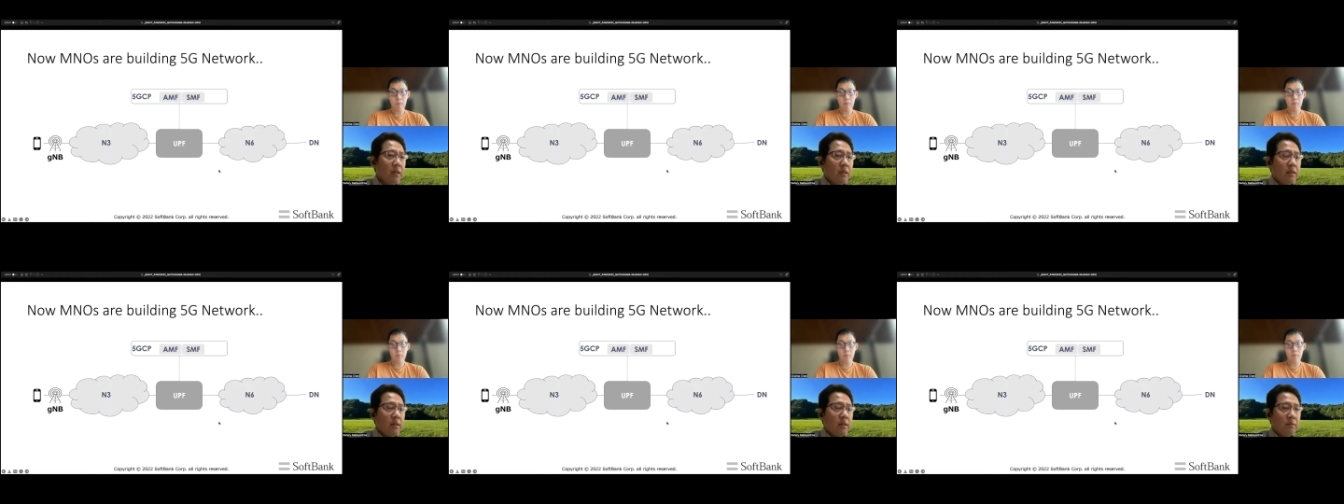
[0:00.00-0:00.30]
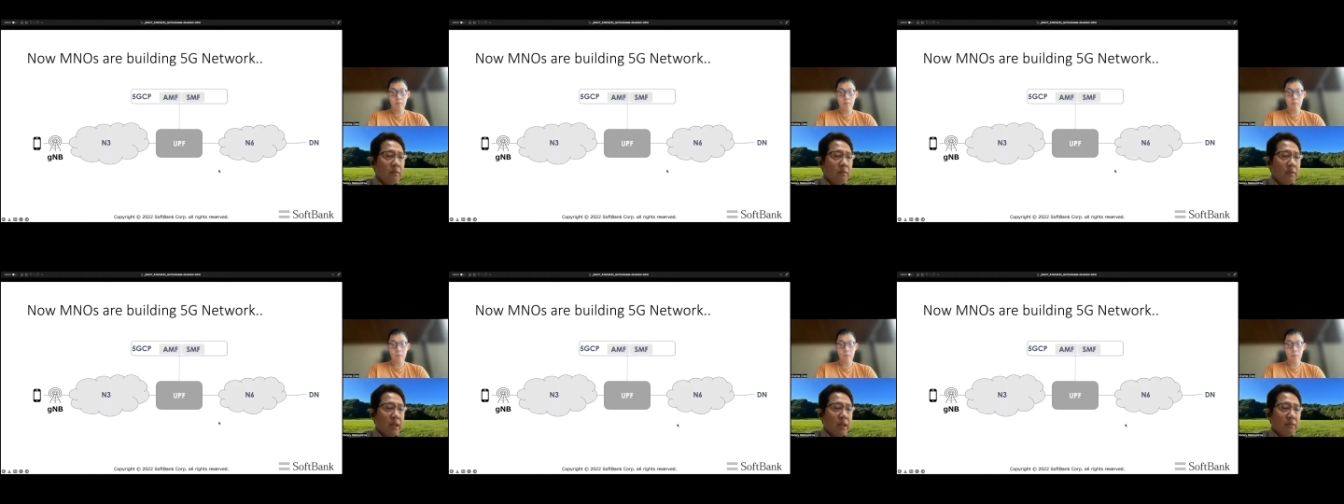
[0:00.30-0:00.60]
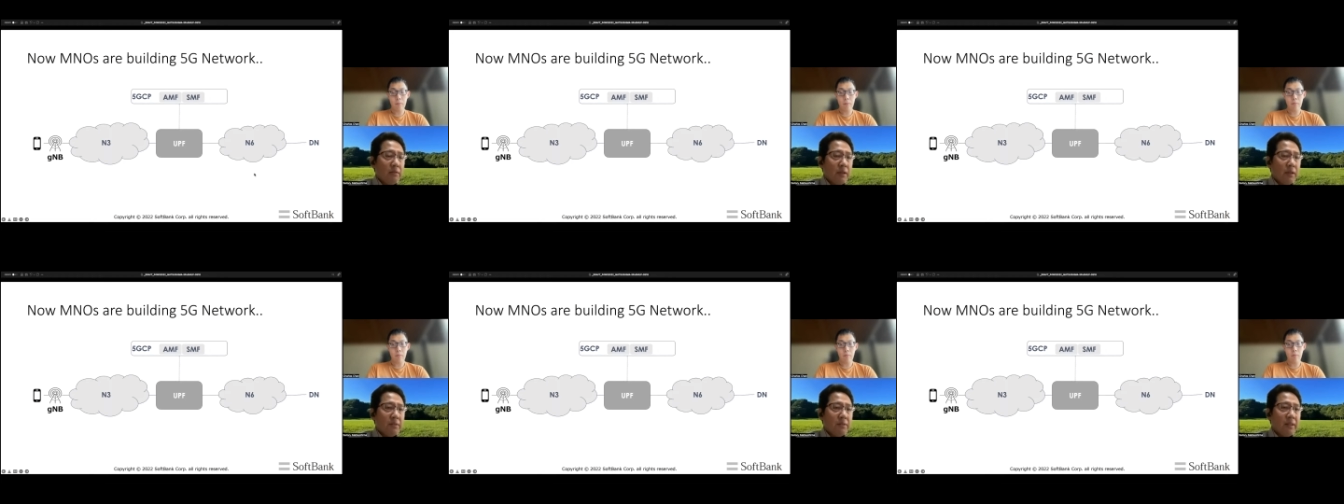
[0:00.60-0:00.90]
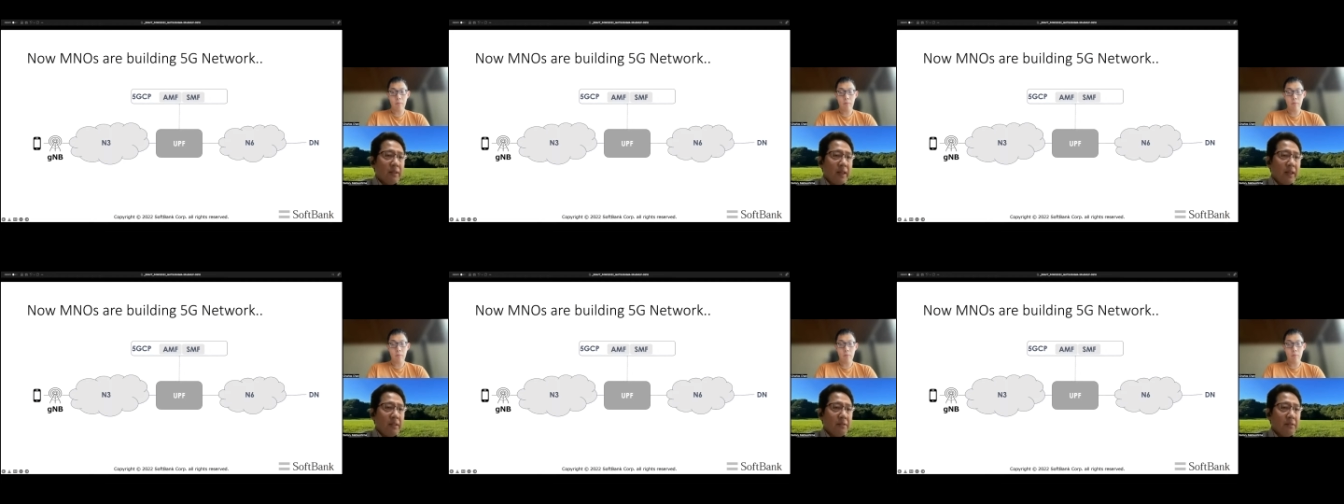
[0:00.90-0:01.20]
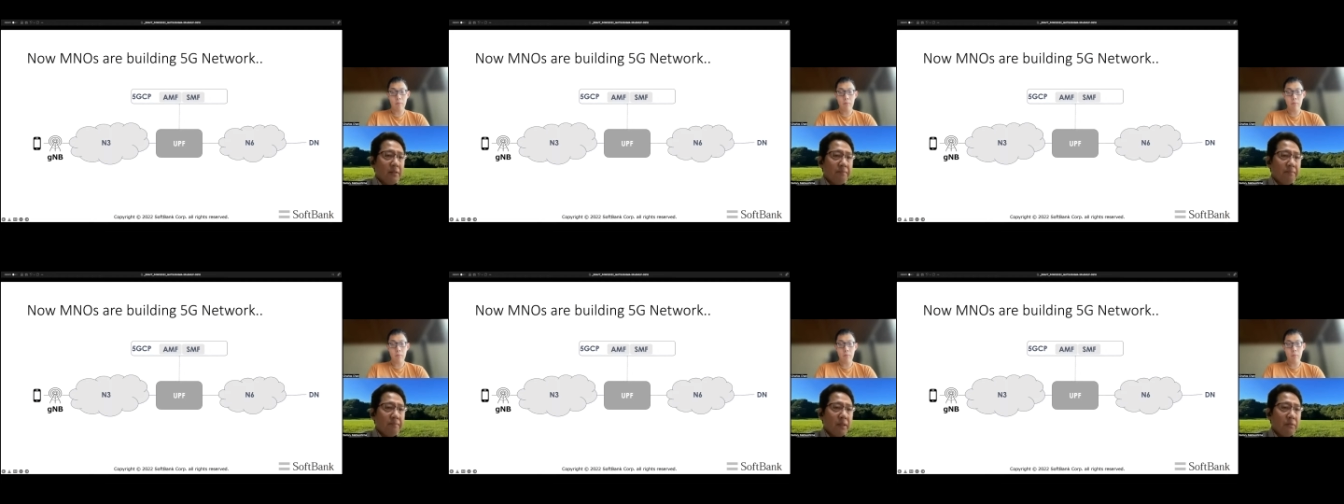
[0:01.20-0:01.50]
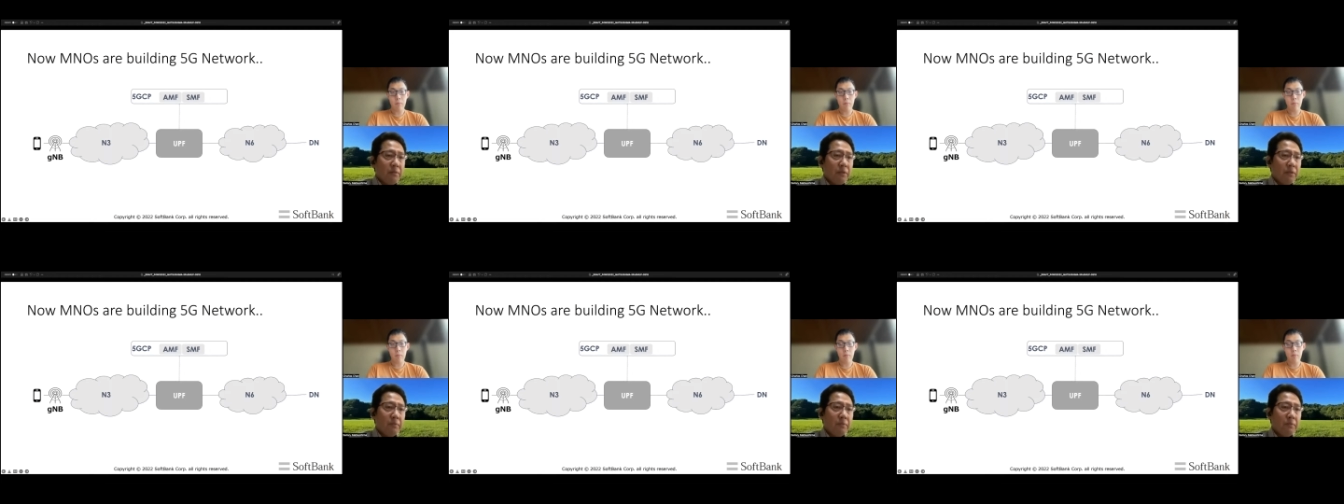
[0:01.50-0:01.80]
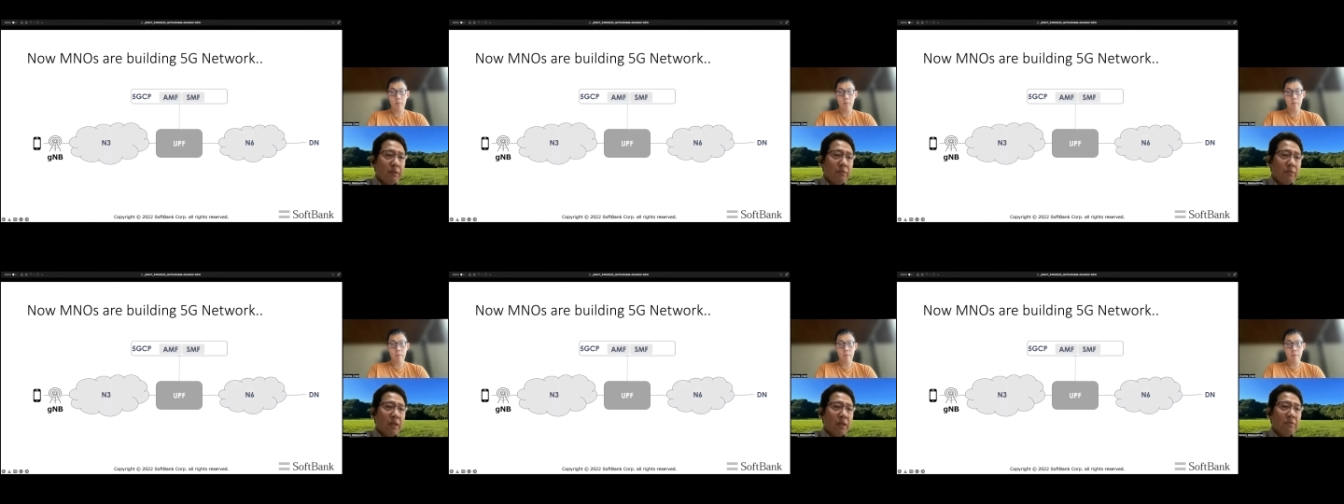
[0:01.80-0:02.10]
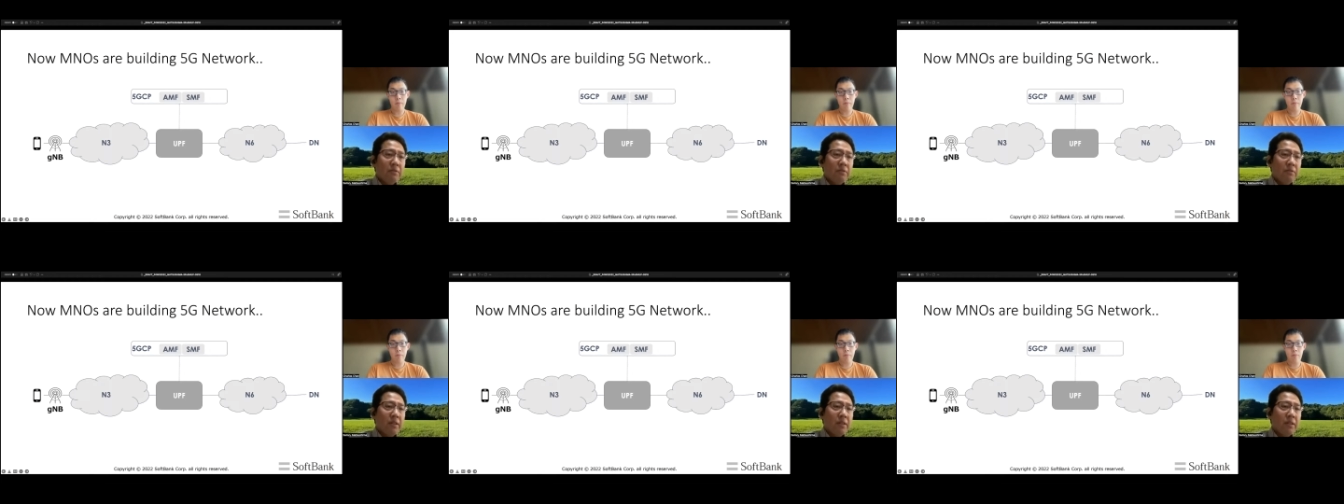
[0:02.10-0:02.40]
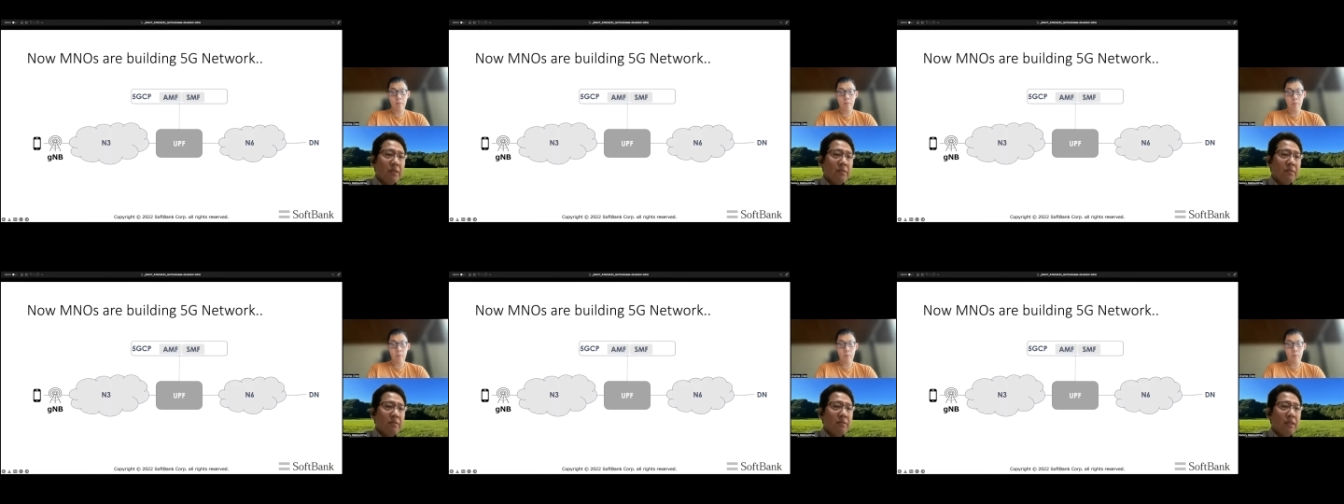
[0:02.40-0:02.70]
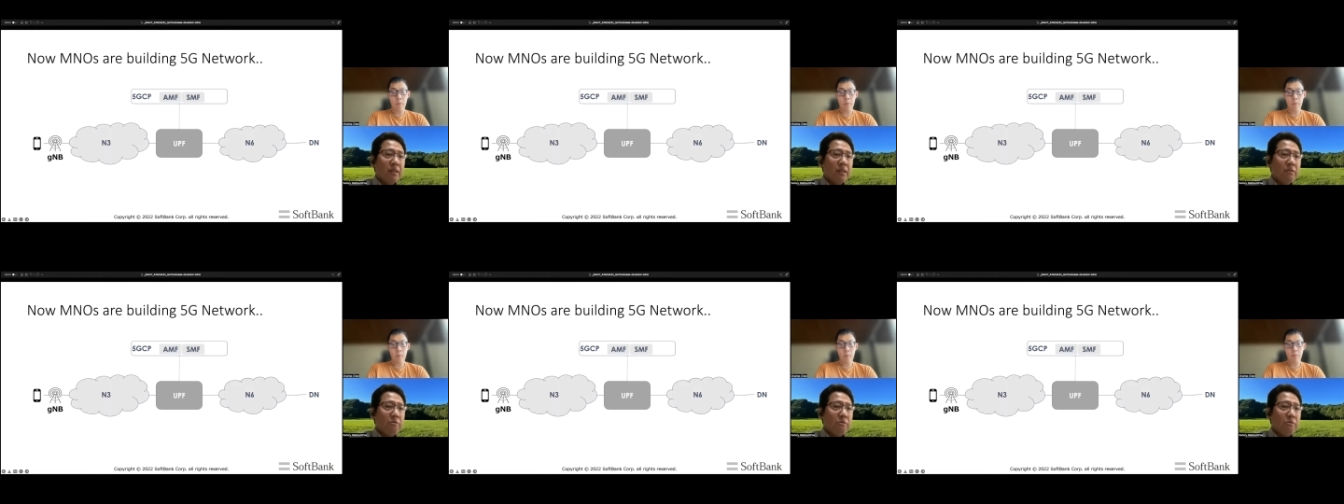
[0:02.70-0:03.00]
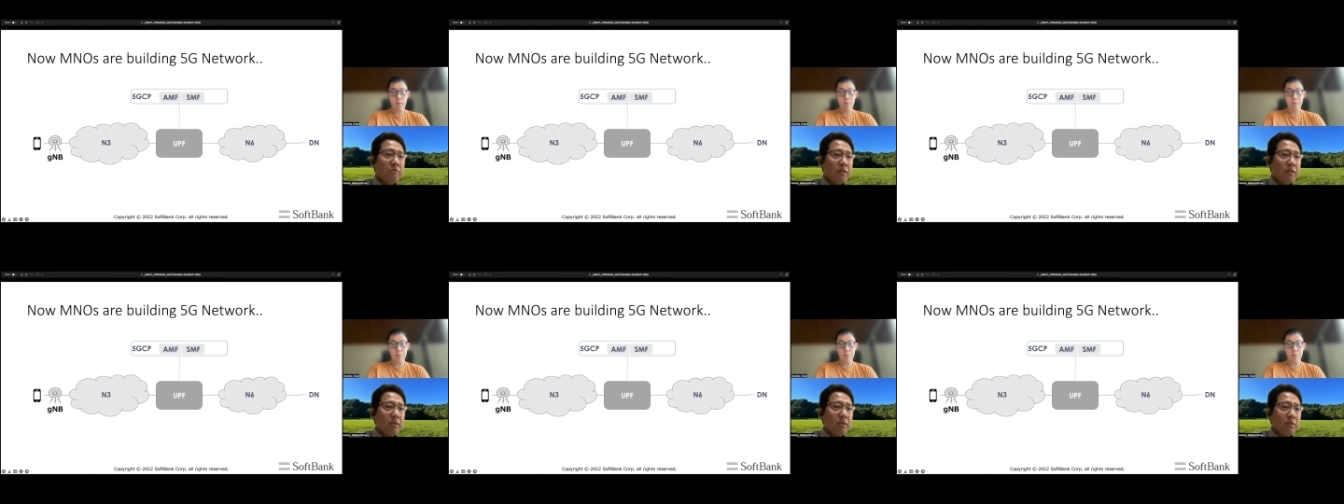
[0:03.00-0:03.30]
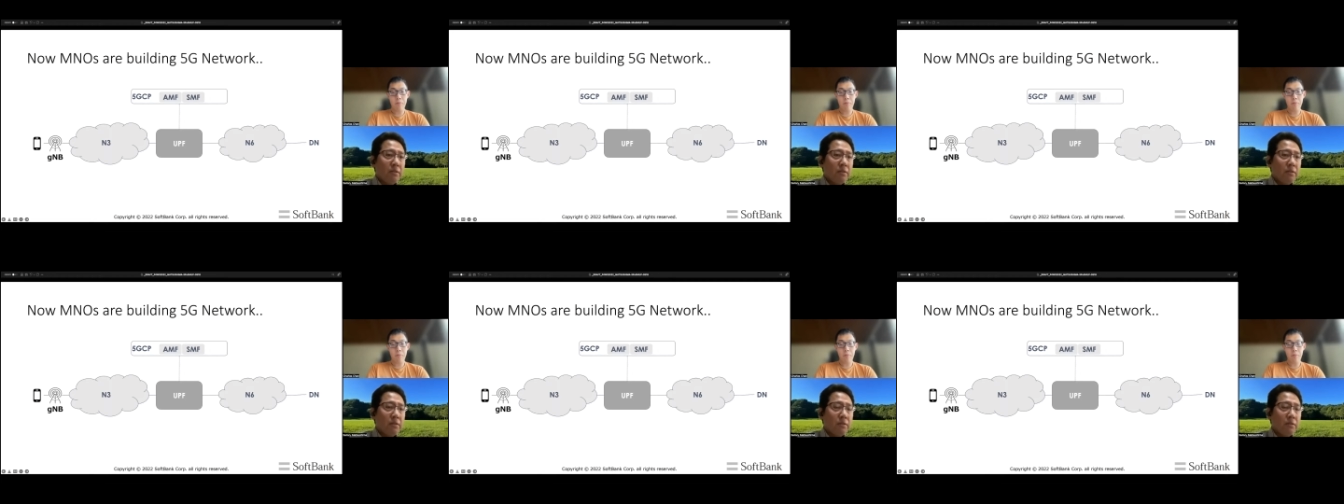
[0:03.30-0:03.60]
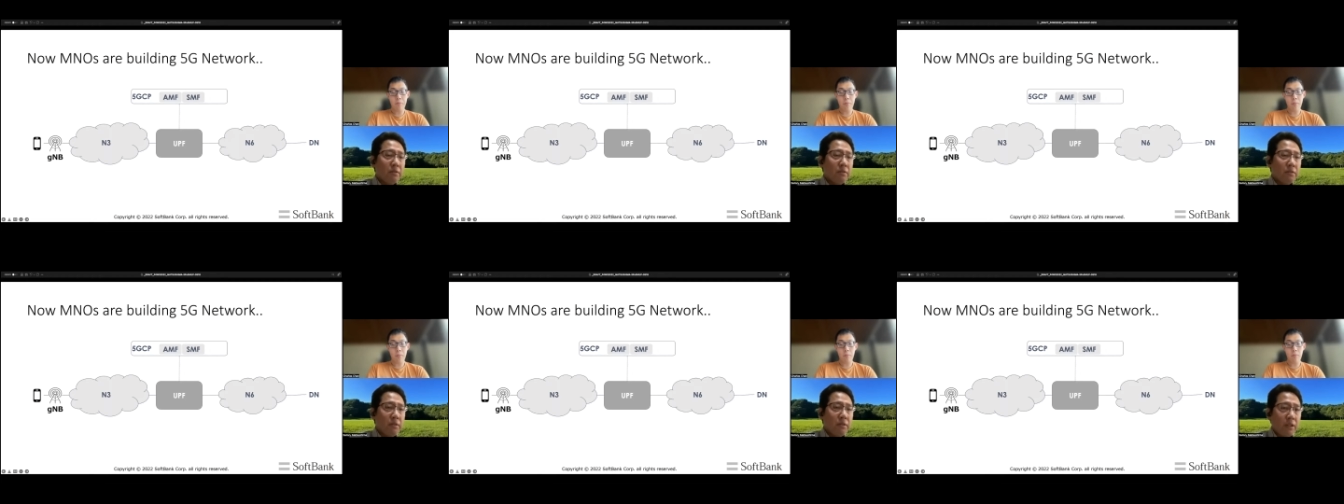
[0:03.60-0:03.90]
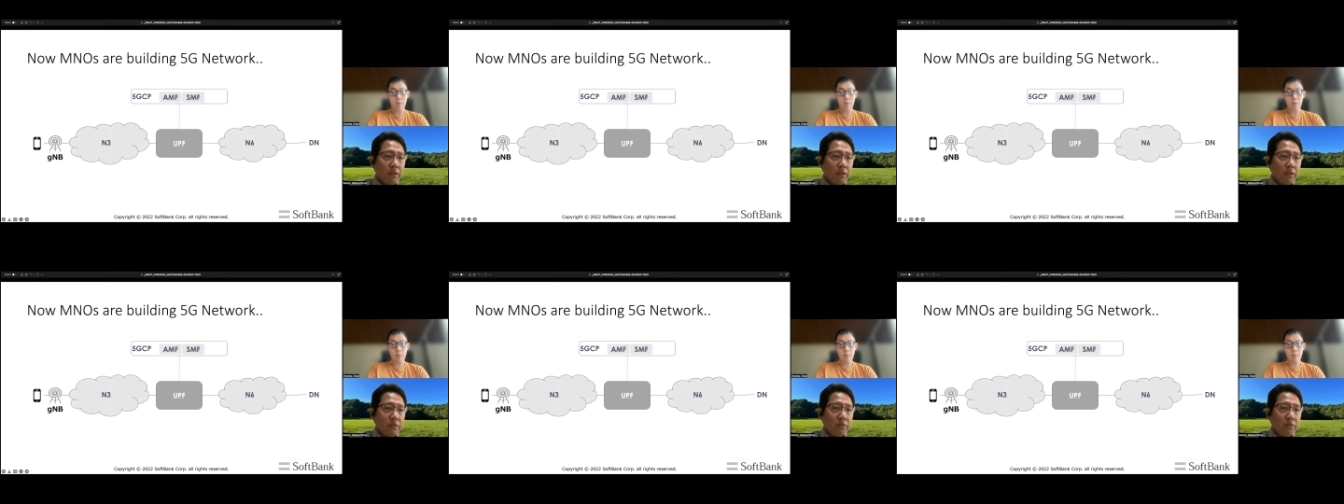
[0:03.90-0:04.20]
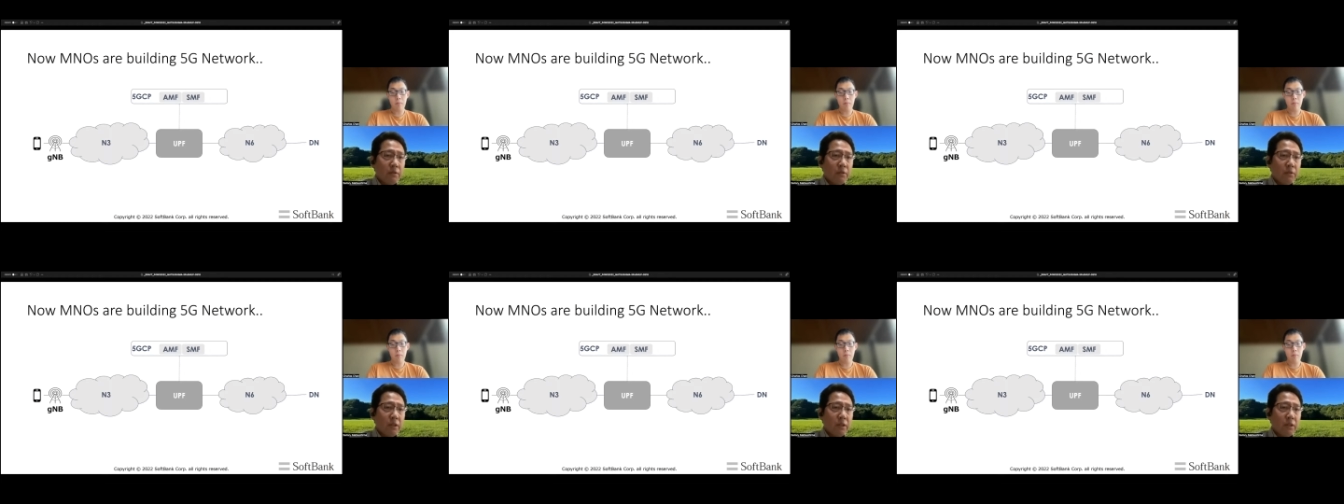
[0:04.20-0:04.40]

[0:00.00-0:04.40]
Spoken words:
On right-hand side, we built N6 network to connect to